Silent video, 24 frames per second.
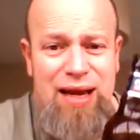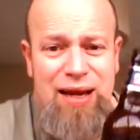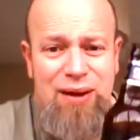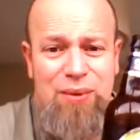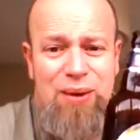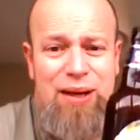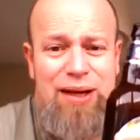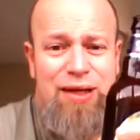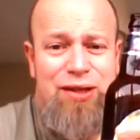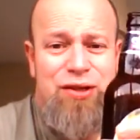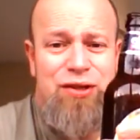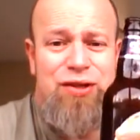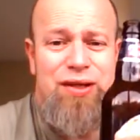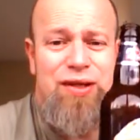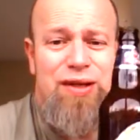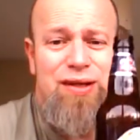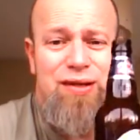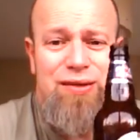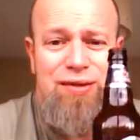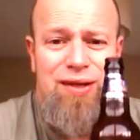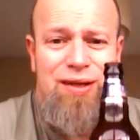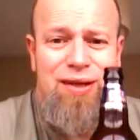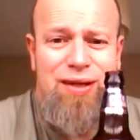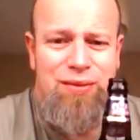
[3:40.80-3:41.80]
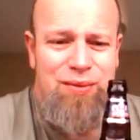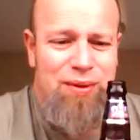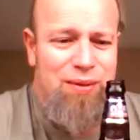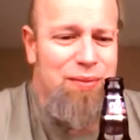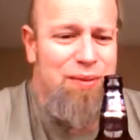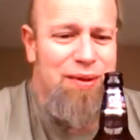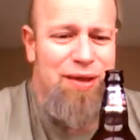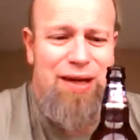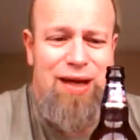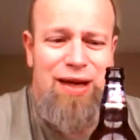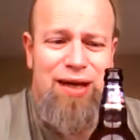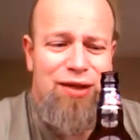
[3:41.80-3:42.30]
Anyway, cheers.
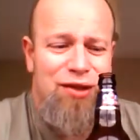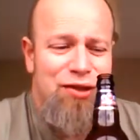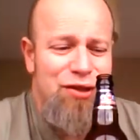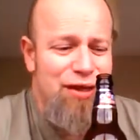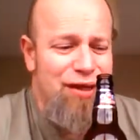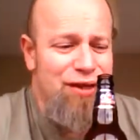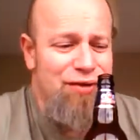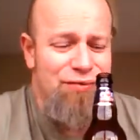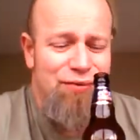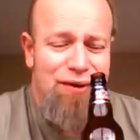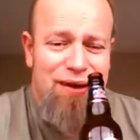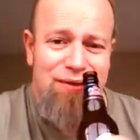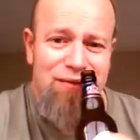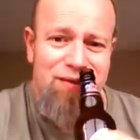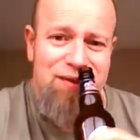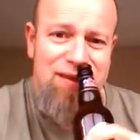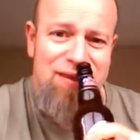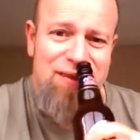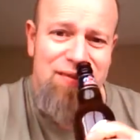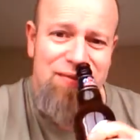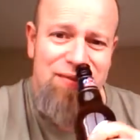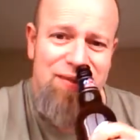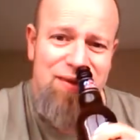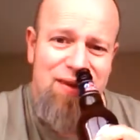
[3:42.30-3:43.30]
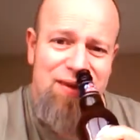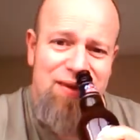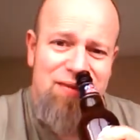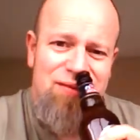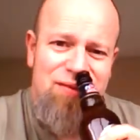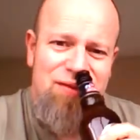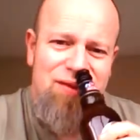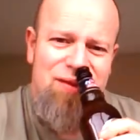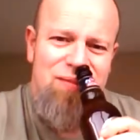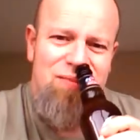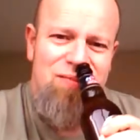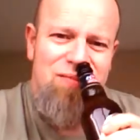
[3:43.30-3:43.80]
When we're going, cheers won't sniff
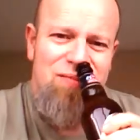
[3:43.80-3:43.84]
me.